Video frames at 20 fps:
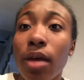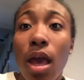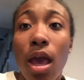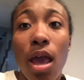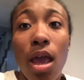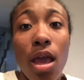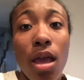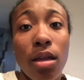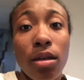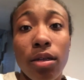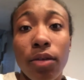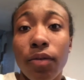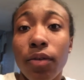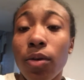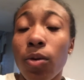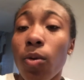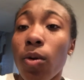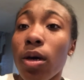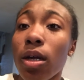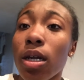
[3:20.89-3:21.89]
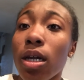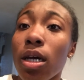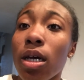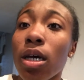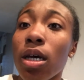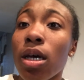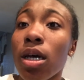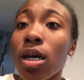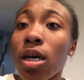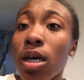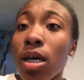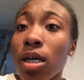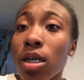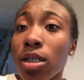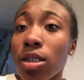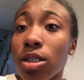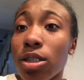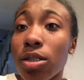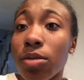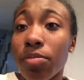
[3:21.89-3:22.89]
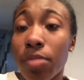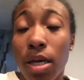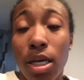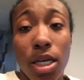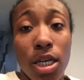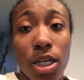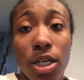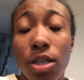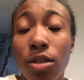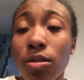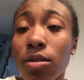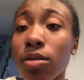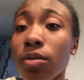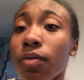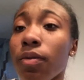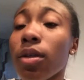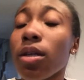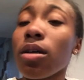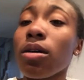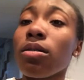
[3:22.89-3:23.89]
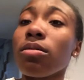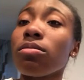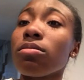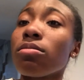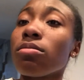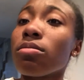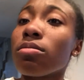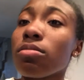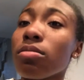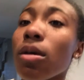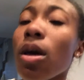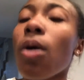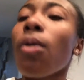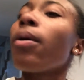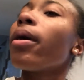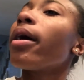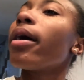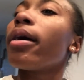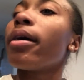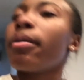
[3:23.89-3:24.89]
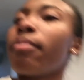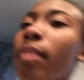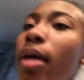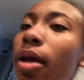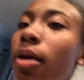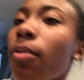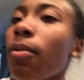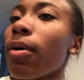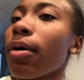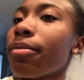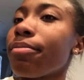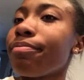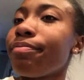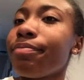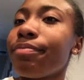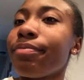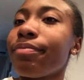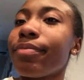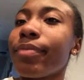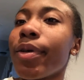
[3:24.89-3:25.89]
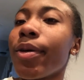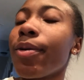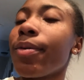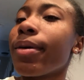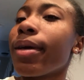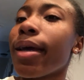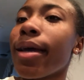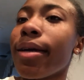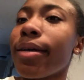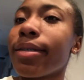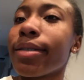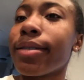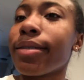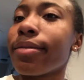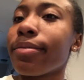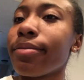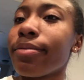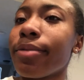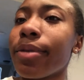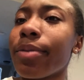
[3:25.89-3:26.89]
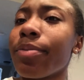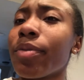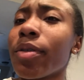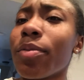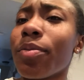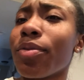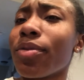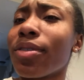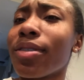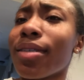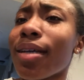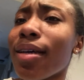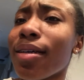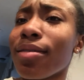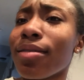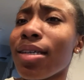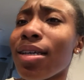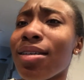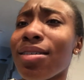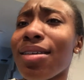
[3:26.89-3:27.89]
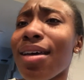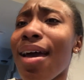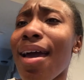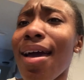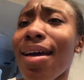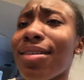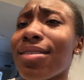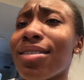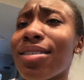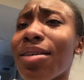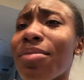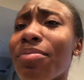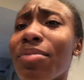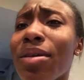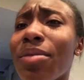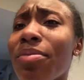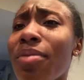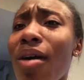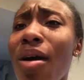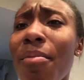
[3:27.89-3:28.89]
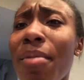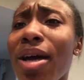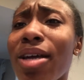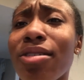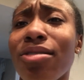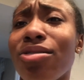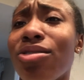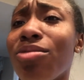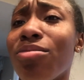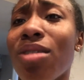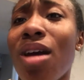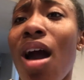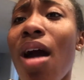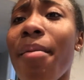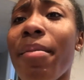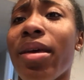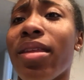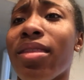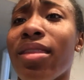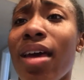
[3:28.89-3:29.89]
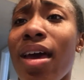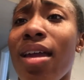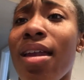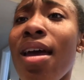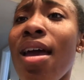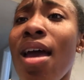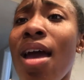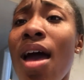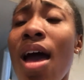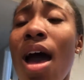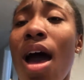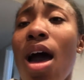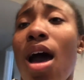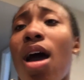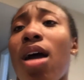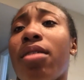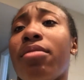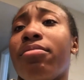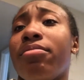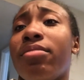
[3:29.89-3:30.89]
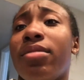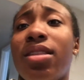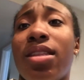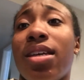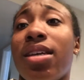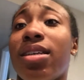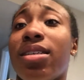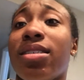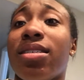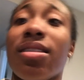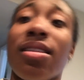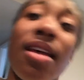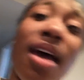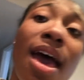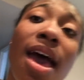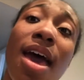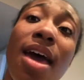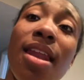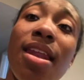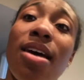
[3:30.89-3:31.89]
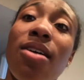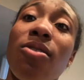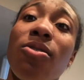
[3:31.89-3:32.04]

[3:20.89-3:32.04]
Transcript: And if you wanna make a YouTube video, go ahead and make one. Who cares what people say? Because I had some people on my YouTube comment that I'm this and that.